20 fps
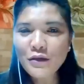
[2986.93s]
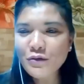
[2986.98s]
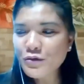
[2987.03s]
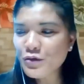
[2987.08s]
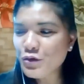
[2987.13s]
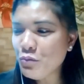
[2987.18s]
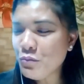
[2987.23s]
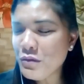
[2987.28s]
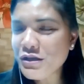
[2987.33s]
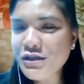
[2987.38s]
you
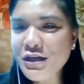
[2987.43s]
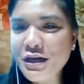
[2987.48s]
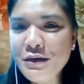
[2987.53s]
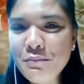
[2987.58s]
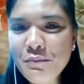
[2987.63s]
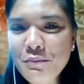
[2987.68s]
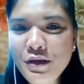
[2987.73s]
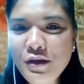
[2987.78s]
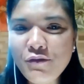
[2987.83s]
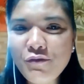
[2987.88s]
so much,
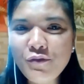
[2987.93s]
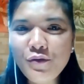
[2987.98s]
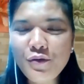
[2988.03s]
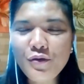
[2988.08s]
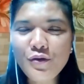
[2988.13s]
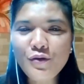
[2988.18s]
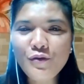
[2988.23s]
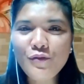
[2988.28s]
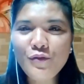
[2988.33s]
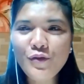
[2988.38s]
Amir,
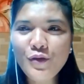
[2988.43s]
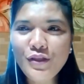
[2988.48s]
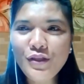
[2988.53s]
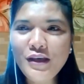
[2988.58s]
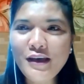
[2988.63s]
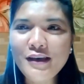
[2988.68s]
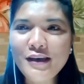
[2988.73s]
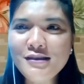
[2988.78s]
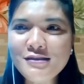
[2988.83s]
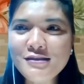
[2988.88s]
for
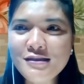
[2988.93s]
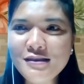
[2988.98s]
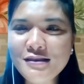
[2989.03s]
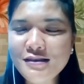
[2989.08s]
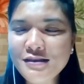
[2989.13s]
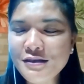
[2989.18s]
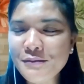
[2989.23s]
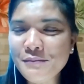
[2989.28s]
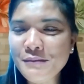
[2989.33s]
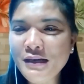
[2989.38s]
that.
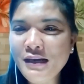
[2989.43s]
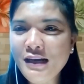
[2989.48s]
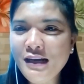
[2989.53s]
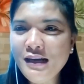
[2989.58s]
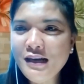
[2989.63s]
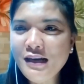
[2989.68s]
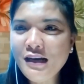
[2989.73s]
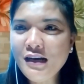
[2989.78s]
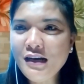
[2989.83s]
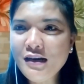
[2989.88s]

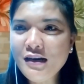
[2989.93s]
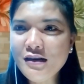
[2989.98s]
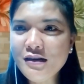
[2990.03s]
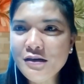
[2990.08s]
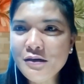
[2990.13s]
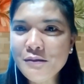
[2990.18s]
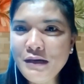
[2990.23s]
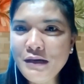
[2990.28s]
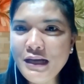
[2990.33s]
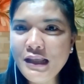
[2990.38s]

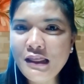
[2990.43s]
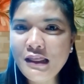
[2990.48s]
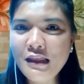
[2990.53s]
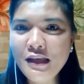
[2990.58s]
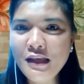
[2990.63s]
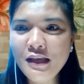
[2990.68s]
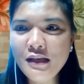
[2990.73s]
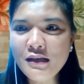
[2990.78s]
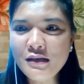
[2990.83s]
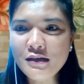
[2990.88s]
I
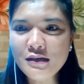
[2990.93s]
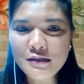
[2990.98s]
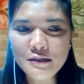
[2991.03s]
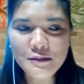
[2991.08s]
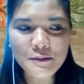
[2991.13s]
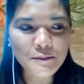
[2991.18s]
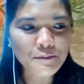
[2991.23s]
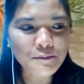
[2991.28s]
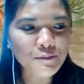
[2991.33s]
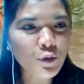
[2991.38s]
think
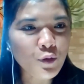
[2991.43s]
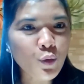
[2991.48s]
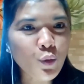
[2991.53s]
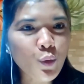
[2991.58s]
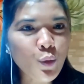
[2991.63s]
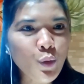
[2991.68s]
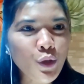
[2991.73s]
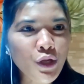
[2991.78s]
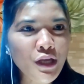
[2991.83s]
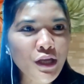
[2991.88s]

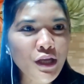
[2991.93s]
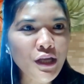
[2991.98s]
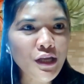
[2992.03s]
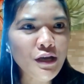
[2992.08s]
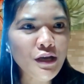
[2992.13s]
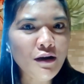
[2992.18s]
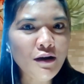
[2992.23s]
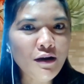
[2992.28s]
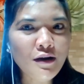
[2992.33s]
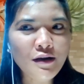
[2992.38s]
we
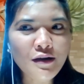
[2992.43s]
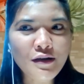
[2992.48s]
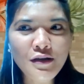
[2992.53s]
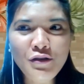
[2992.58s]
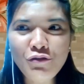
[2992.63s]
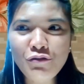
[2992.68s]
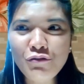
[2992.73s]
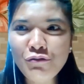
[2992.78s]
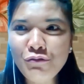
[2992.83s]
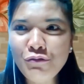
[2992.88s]
are
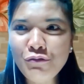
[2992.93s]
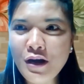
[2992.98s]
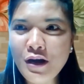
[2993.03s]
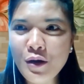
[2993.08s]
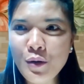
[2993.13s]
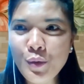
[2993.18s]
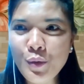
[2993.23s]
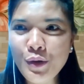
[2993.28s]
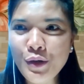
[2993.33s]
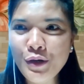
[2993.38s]
into
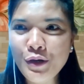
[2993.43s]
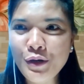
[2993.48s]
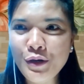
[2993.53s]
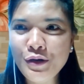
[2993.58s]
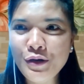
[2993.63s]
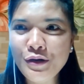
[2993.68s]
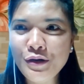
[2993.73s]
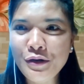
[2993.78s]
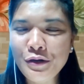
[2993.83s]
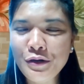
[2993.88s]

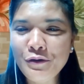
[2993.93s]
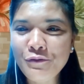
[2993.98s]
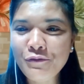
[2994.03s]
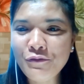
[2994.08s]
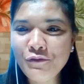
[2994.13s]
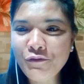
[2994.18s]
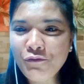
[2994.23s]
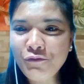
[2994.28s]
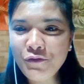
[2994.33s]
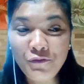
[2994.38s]
our
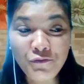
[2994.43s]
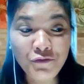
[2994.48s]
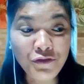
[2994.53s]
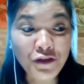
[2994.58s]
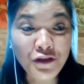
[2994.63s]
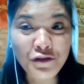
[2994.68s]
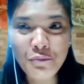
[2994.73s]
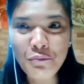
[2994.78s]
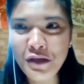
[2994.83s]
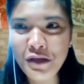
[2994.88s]

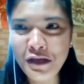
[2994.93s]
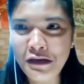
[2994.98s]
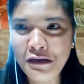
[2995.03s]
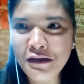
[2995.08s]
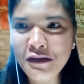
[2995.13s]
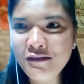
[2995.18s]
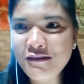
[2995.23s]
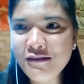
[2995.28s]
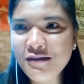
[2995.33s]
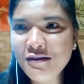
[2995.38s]
50th
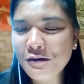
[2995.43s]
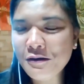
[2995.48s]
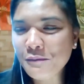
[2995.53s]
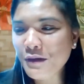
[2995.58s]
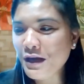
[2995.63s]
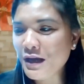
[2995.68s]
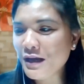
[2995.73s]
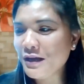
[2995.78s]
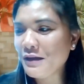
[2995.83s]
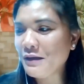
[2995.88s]
minute.
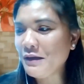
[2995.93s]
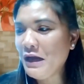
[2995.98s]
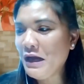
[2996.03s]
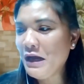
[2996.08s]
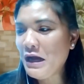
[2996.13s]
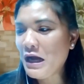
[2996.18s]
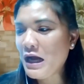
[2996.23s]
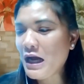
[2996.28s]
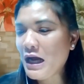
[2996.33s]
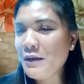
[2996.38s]

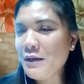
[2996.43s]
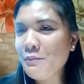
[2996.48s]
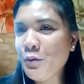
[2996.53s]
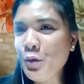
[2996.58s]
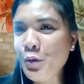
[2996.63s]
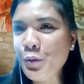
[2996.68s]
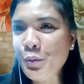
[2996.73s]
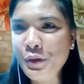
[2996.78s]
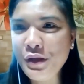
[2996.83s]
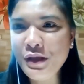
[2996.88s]
I'm
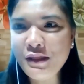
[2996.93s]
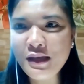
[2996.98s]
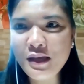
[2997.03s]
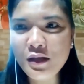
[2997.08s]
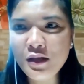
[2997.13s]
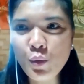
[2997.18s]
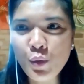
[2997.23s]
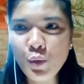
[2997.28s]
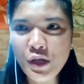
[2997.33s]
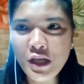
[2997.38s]
hoping
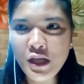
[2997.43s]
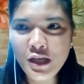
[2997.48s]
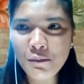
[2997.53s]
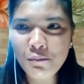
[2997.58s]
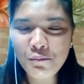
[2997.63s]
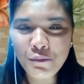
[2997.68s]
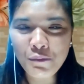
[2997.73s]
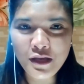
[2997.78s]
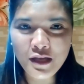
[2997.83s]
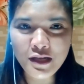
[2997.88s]
that we keep
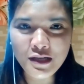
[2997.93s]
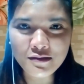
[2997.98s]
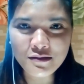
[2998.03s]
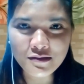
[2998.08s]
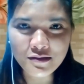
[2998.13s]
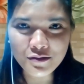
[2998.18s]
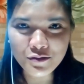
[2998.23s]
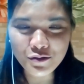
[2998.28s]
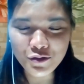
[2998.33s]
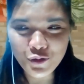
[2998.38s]
it
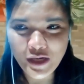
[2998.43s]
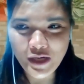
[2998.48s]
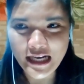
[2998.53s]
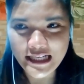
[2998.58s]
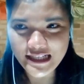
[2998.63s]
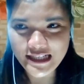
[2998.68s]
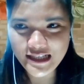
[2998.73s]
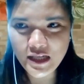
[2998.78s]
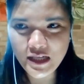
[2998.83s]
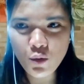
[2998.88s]
to
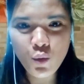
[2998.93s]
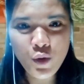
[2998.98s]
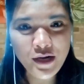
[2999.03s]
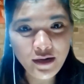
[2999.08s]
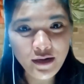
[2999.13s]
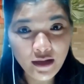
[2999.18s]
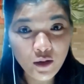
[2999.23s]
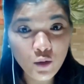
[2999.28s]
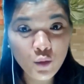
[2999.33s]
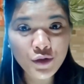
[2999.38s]
less than
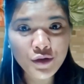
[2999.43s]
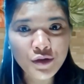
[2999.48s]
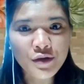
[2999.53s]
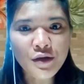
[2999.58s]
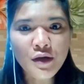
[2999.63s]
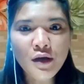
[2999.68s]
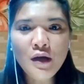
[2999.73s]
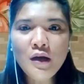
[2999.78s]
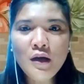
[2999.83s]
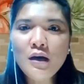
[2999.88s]
1 hour.
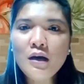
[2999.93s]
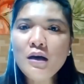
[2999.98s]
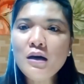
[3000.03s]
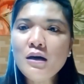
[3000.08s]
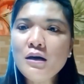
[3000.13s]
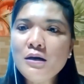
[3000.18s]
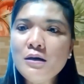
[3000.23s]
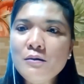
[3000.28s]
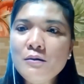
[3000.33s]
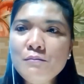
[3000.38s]

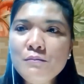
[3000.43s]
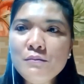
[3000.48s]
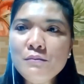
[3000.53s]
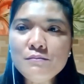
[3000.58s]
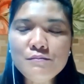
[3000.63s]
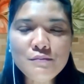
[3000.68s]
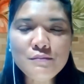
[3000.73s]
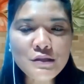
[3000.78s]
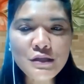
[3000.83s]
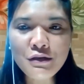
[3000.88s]

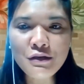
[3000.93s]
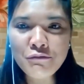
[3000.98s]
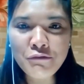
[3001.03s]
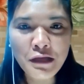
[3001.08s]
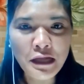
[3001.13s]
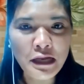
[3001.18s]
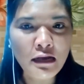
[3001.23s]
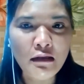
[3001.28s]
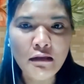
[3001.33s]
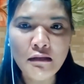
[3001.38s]

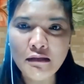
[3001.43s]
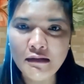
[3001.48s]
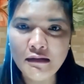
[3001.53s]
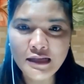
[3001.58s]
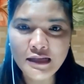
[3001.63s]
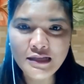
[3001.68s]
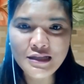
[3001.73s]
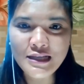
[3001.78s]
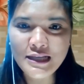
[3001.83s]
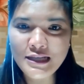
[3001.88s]
Great
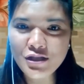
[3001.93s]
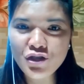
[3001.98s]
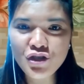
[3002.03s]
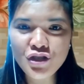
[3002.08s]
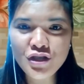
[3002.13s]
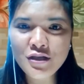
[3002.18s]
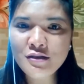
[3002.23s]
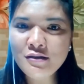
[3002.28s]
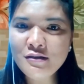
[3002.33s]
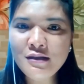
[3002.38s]
learning
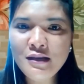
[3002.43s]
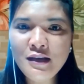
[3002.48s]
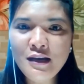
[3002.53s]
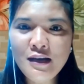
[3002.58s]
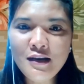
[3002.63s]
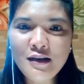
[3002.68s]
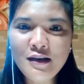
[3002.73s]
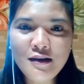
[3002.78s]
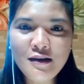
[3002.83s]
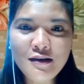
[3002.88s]
session,
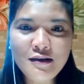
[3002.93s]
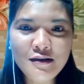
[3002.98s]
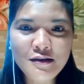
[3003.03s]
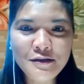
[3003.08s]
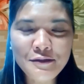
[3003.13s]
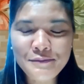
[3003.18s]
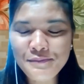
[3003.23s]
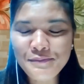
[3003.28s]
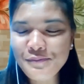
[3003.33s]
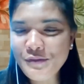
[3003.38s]

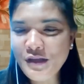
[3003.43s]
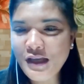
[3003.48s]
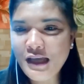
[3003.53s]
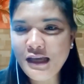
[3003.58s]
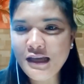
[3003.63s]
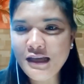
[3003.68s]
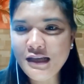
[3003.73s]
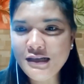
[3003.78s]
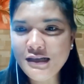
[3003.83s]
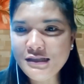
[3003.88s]

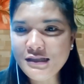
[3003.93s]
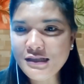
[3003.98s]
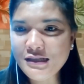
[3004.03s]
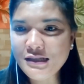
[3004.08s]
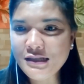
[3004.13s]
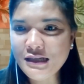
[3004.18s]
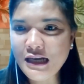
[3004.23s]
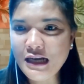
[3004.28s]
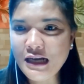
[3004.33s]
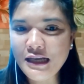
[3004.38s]
and
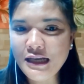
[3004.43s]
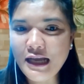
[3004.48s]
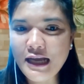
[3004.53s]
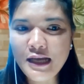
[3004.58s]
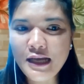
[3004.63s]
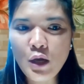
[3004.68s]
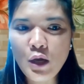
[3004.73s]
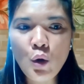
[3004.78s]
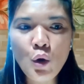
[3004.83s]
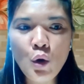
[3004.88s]

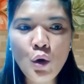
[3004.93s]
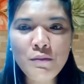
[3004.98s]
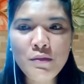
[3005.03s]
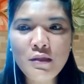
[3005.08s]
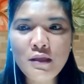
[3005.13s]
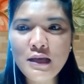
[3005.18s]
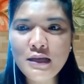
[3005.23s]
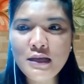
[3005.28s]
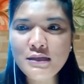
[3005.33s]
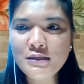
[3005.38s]
I hope
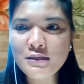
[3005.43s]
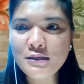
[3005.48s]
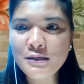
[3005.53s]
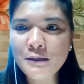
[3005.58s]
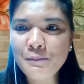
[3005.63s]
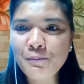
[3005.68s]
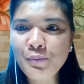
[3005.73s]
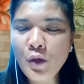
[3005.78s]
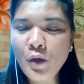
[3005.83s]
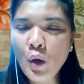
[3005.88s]
that
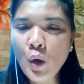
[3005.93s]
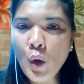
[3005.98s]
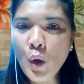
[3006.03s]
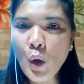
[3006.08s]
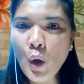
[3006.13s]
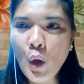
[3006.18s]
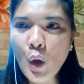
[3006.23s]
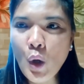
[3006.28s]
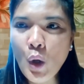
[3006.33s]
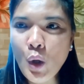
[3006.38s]

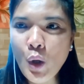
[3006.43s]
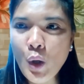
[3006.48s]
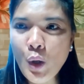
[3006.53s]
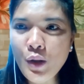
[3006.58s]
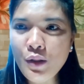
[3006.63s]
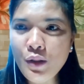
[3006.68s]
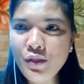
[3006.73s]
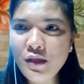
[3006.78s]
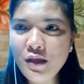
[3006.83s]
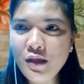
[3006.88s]

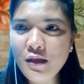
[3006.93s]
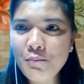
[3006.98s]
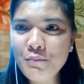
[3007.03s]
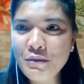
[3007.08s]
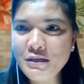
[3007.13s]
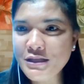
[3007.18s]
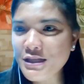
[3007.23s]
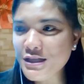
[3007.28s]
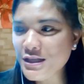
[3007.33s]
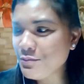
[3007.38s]
all the
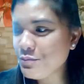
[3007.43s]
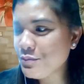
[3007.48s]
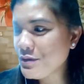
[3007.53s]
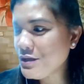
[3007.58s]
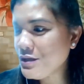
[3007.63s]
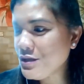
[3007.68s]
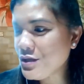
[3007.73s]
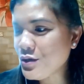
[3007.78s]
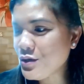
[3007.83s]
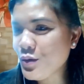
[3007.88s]

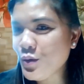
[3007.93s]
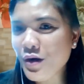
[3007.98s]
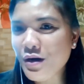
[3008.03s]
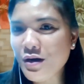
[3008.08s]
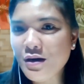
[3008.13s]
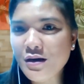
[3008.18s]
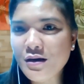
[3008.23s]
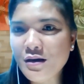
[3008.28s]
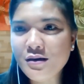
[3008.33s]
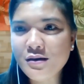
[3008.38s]
participants who
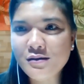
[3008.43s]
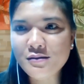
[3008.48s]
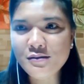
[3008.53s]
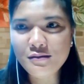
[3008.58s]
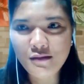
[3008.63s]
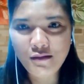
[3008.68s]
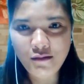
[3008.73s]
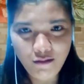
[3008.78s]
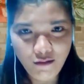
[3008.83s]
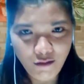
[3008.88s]
are
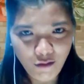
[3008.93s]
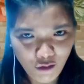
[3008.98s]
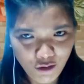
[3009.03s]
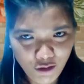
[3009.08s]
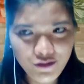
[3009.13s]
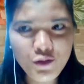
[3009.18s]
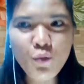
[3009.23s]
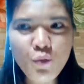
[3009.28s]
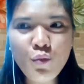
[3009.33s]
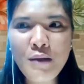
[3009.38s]

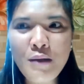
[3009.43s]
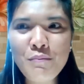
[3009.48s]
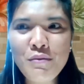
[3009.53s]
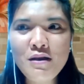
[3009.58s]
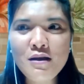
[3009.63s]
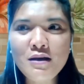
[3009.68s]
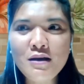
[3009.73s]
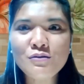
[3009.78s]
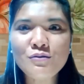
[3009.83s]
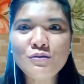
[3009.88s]
on the
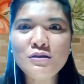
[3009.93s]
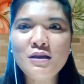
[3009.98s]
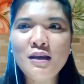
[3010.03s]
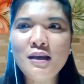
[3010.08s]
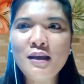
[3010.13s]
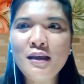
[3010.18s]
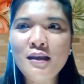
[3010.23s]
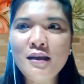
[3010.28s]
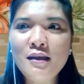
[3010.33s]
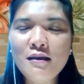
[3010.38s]
webinar
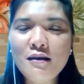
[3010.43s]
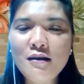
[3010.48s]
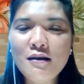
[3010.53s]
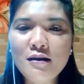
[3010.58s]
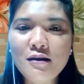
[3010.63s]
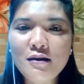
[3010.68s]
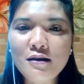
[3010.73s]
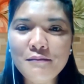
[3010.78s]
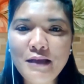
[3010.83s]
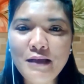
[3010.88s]
today
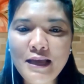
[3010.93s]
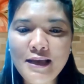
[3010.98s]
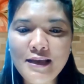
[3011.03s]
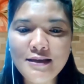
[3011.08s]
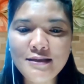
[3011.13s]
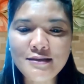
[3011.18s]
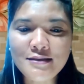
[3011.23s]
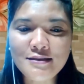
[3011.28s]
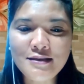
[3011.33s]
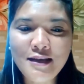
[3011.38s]

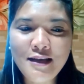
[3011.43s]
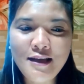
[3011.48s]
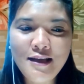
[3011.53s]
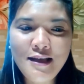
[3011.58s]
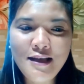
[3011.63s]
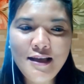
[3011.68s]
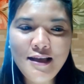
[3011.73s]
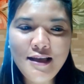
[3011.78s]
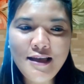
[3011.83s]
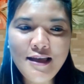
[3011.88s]

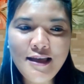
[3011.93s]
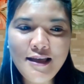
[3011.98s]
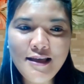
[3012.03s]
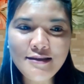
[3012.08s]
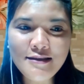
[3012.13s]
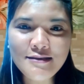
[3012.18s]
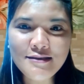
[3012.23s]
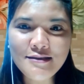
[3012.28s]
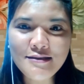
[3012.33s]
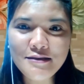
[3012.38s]

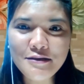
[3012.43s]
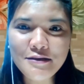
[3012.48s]
has